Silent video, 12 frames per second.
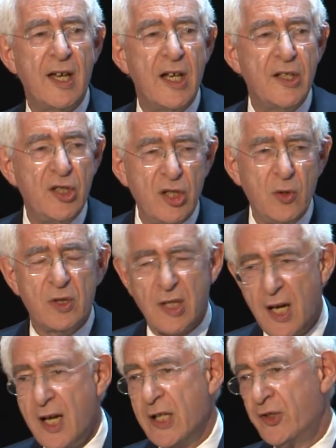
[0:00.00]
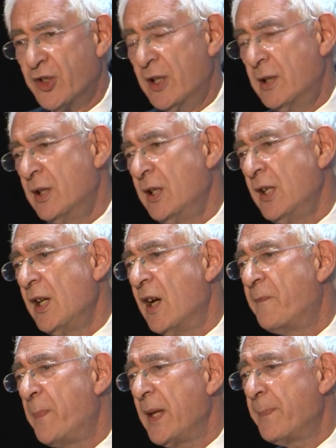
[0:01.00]
a new cadre
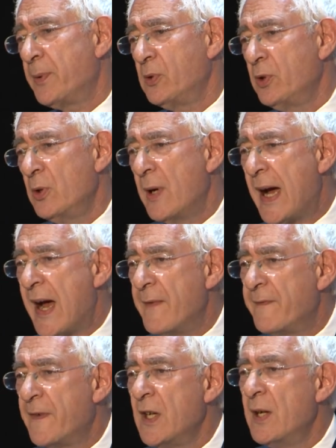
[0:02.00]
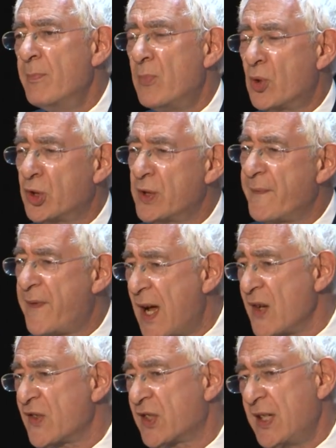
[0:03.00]
of people who have more
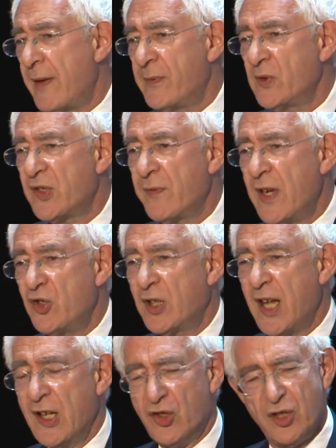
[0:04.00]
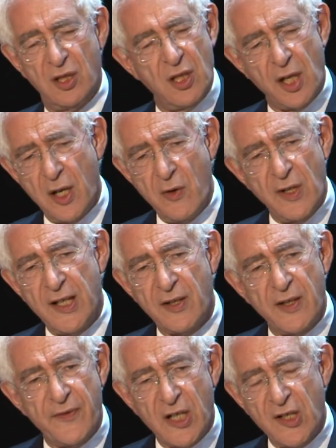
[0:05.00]
advanced levels of education, not only at
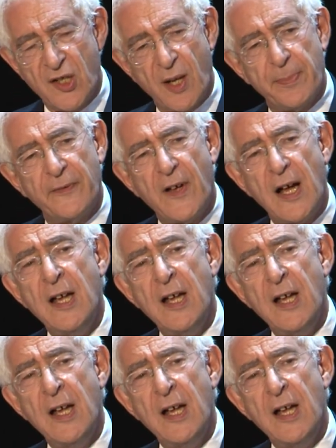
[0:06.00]
the very top of